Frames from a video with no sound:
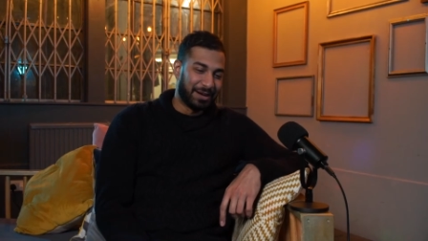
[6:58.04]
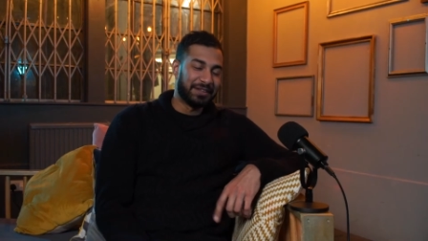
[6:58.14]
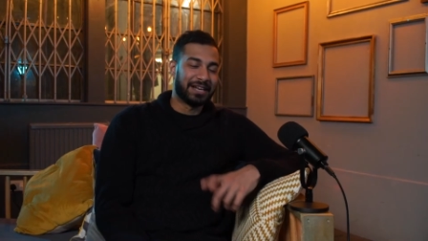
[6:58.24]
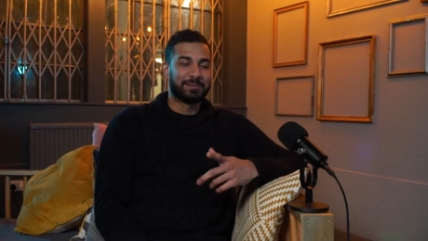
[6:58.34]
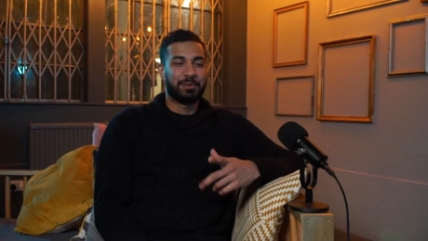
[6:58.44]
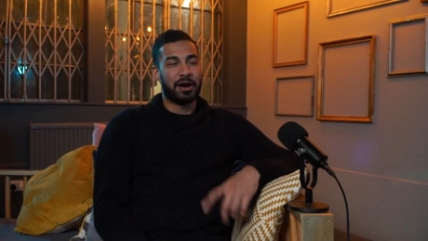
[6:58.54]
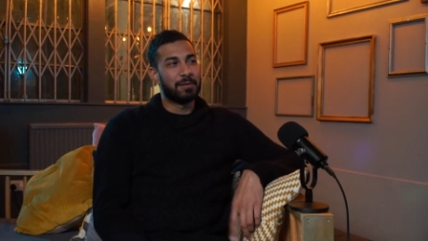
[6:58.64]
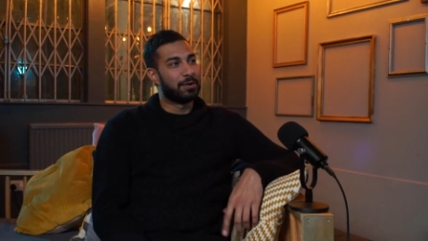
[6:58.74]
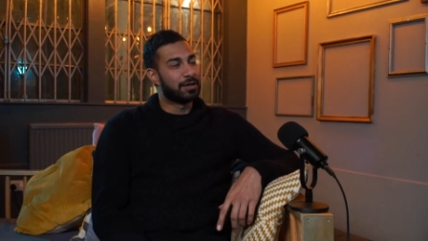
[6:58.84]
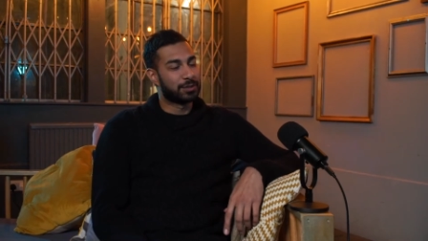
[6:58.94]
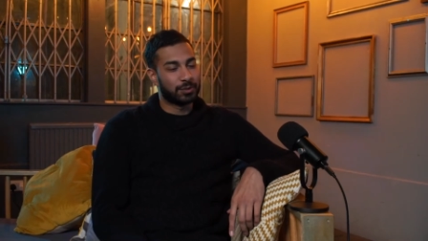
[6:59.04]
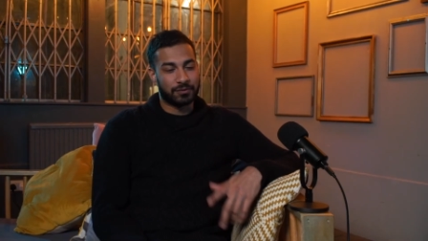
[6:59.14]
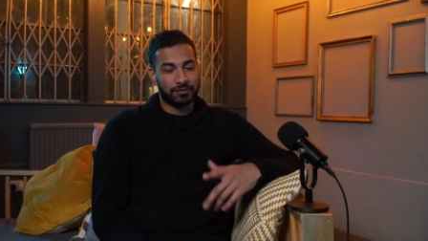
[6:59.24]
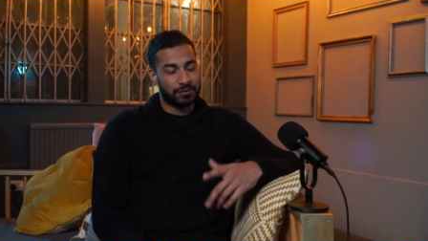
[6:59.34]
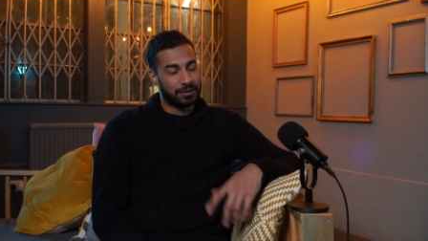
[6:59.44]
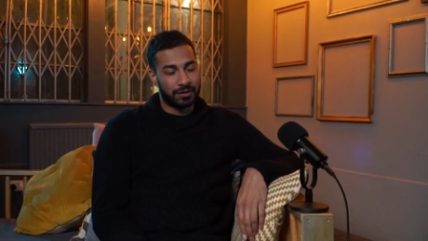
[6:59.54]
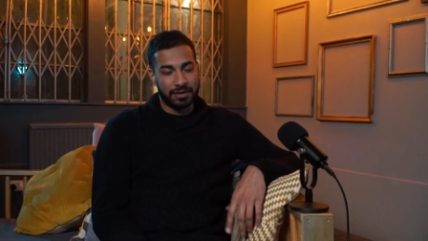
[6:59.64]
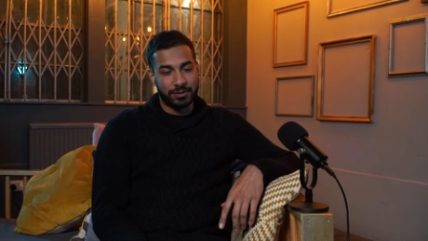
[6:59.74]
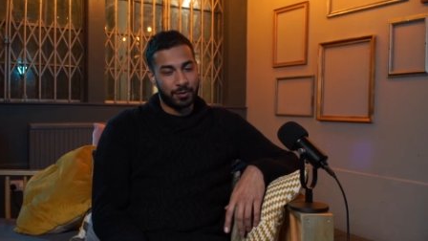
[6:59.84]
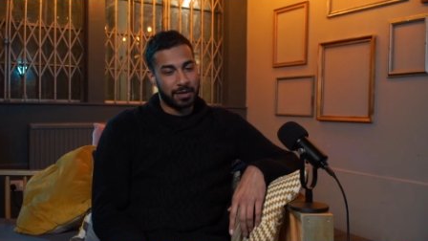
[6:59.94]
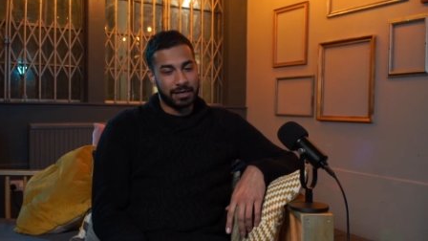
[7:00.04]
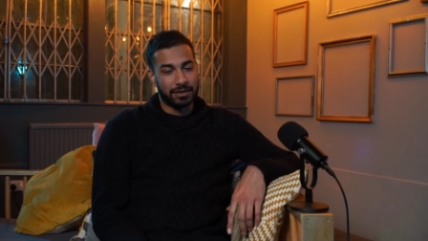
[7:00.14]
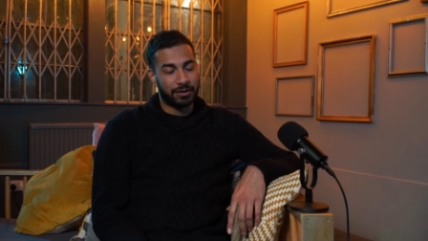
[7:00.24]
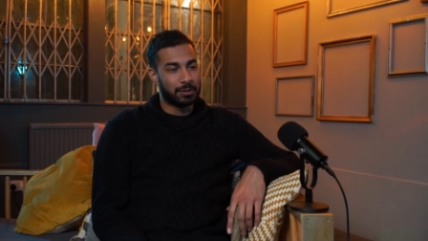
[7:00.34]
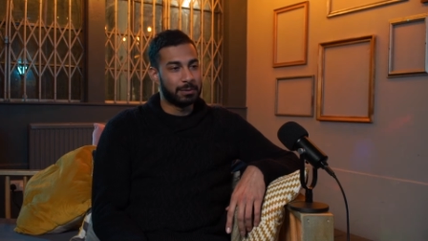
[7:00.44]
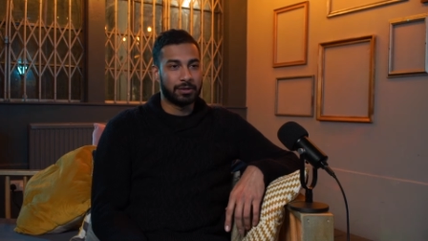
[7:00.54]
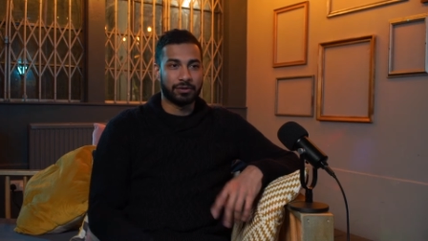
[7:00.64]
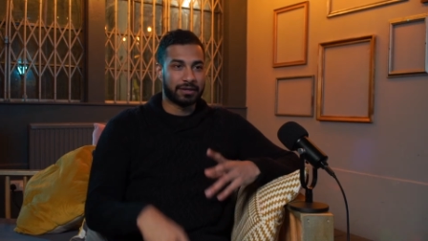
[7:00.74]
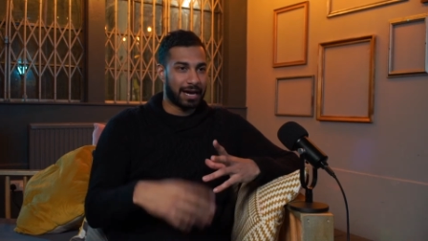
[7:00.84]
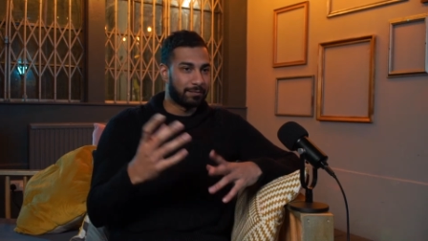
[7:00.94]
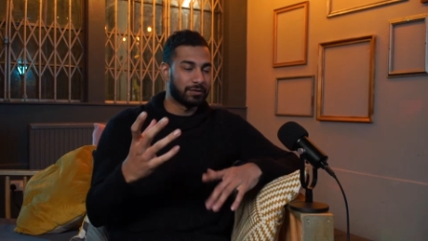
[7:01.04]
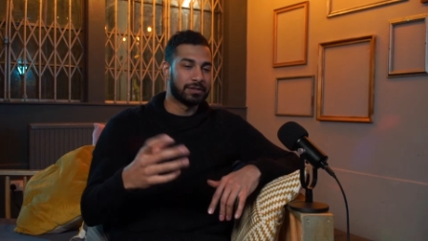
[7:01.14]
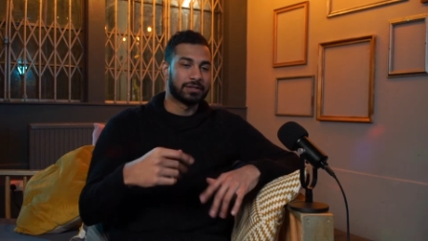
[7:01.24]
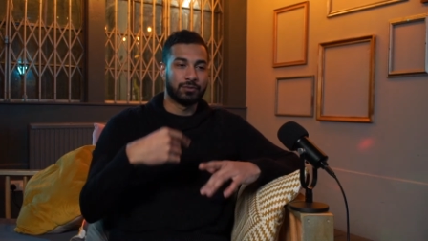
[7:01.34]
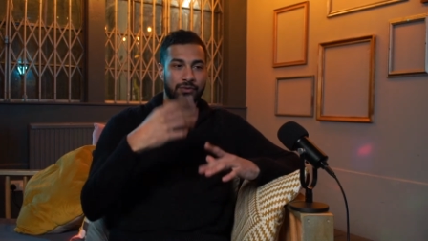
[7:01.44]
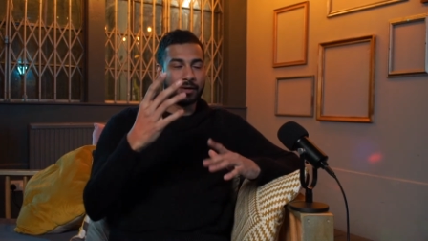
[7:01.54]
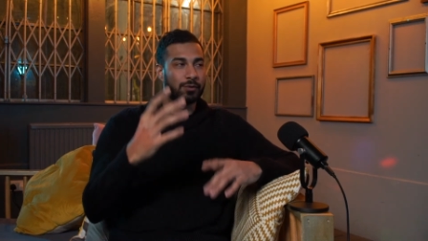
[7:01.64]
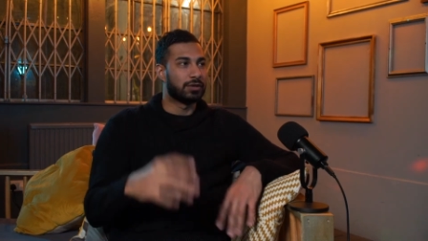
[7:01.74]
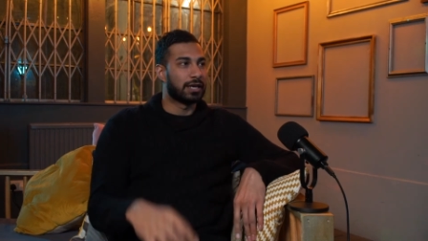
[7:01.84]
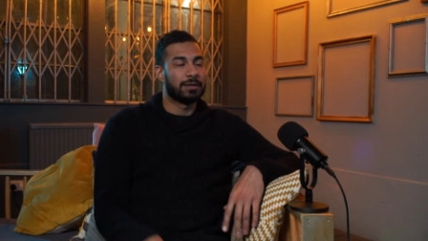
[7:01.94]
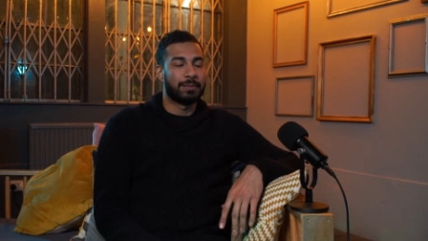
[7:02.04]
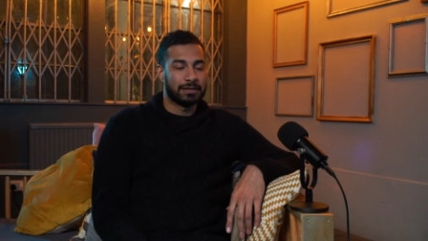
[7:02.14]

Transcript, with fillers: Well, I think that's awful. part and parcel of you know it's your wedding. You're going to be on the cameras and all that all day, yeah.